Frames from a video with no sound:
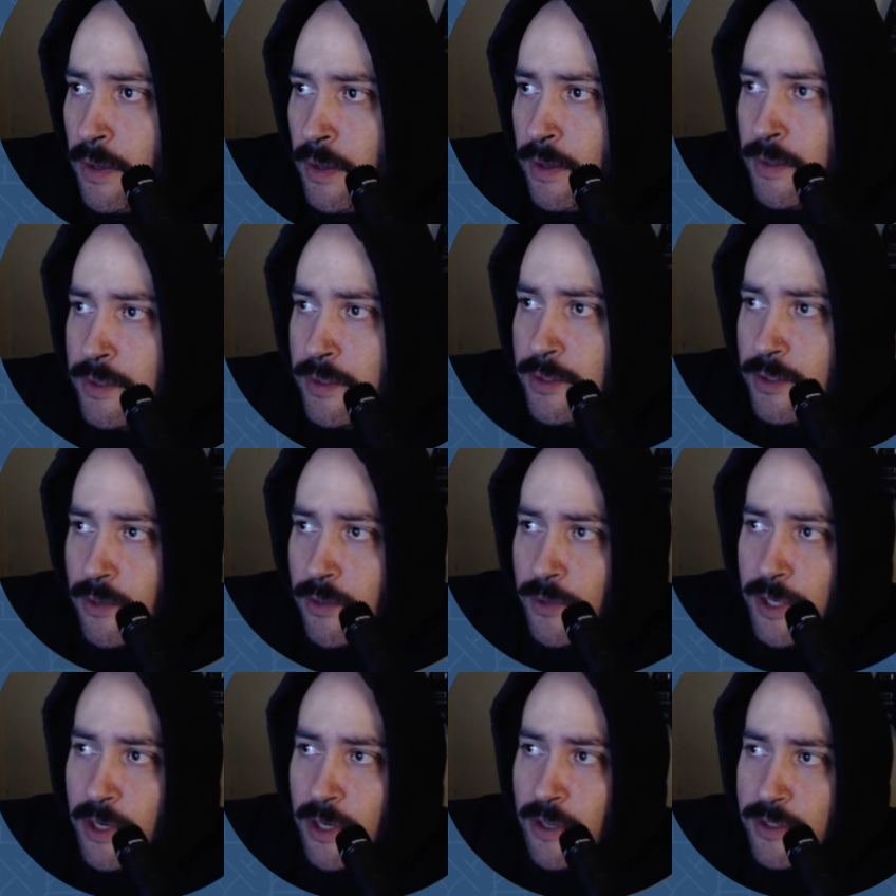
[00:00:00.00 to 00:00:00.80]
So we can
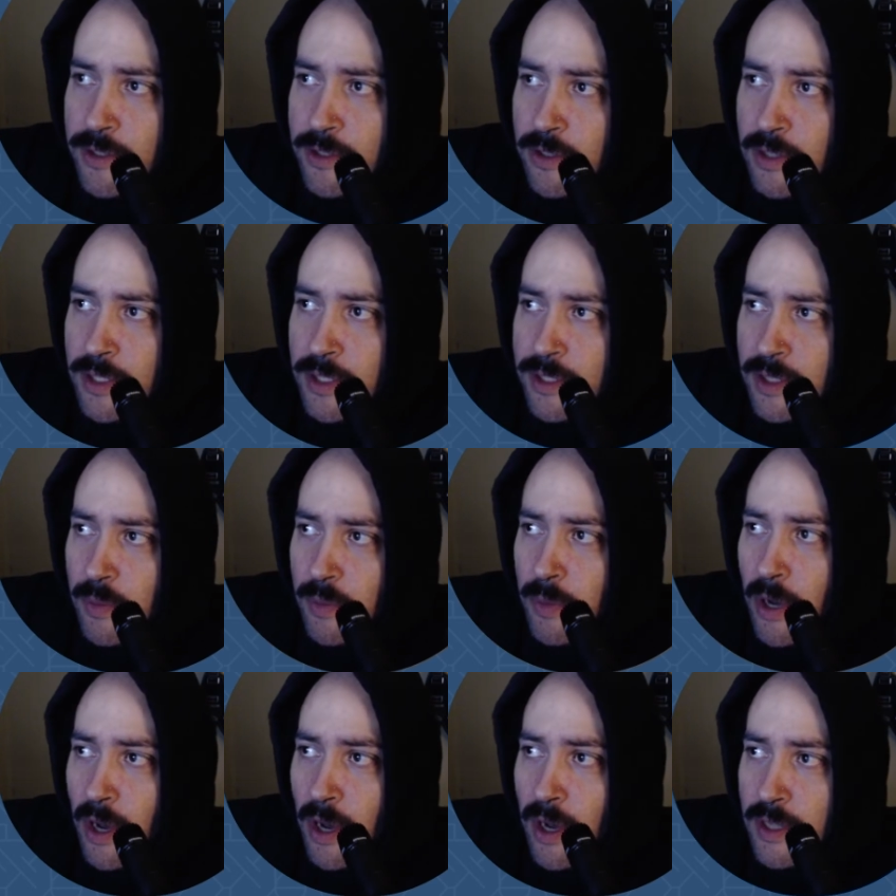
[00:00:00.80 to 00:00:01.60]
also list the
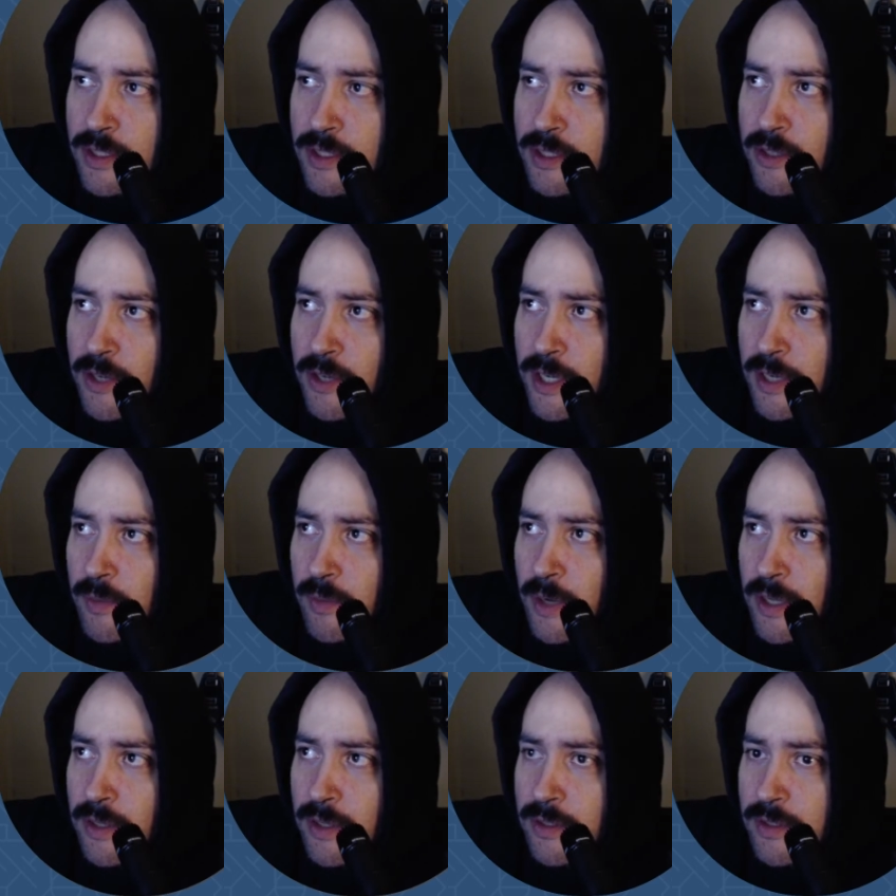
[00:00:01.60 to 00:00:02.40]
pods created by
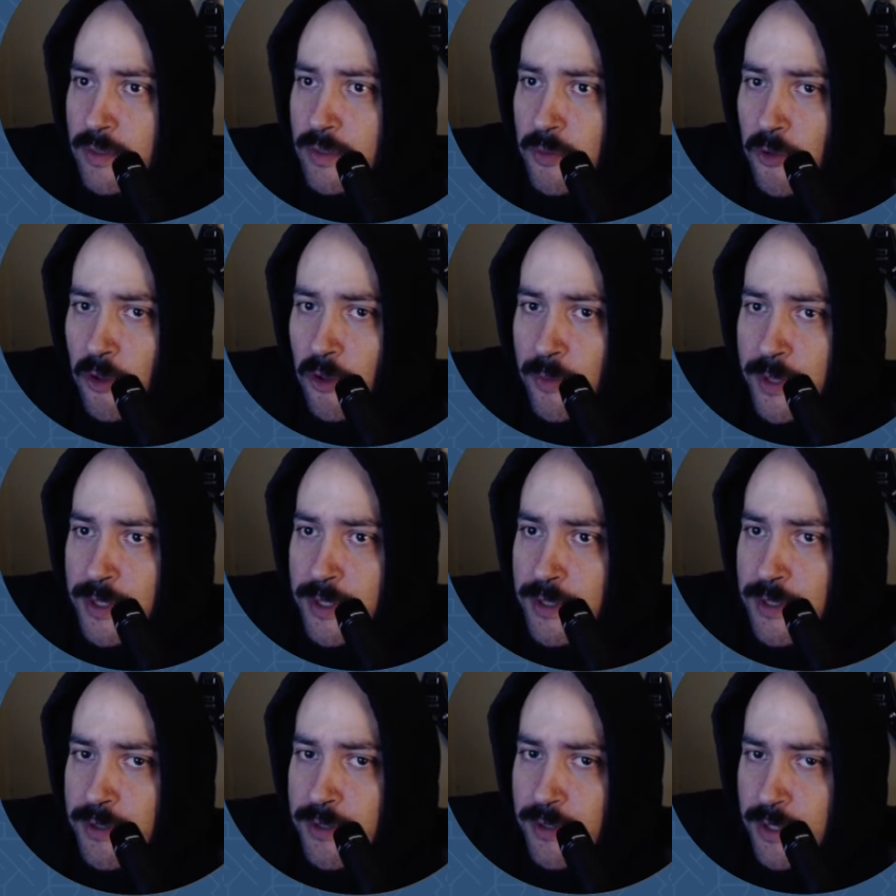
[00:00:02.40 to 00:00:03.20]
this deployment
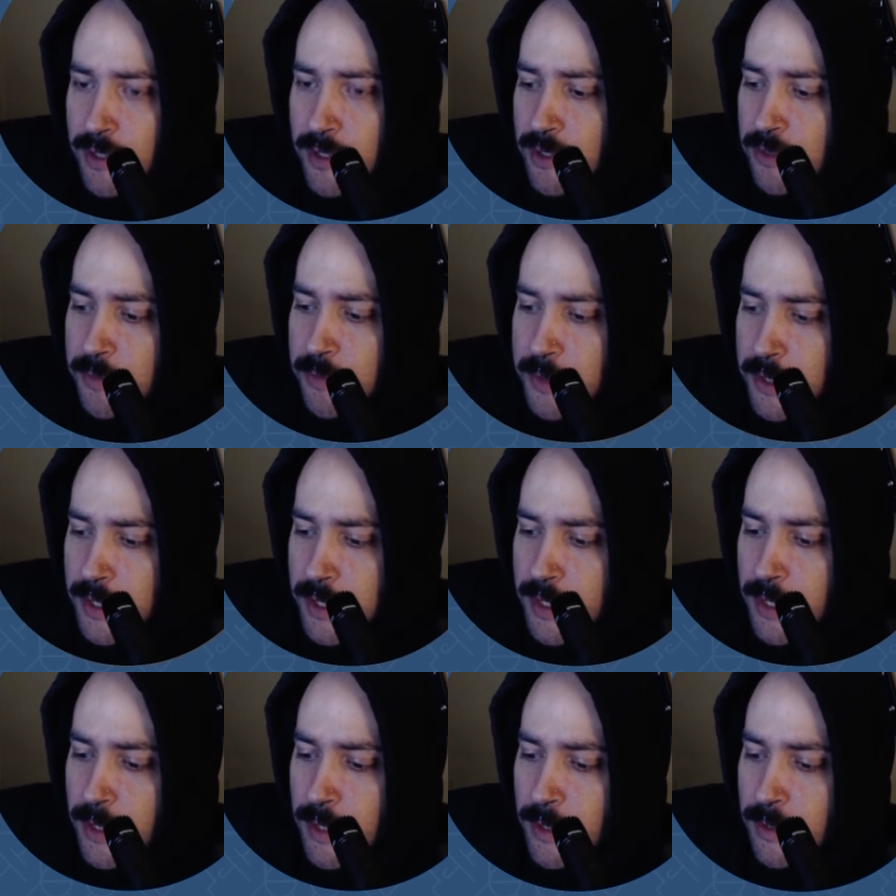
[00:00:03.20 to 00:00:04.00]
using
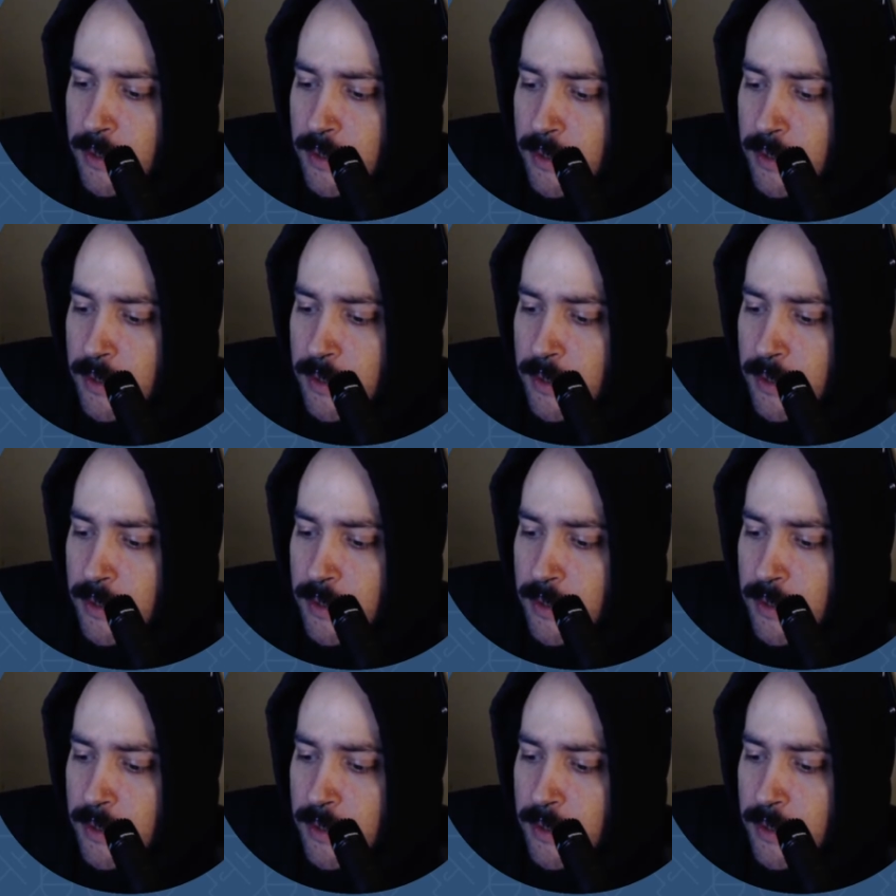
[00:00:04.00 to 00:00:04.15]
kubectl.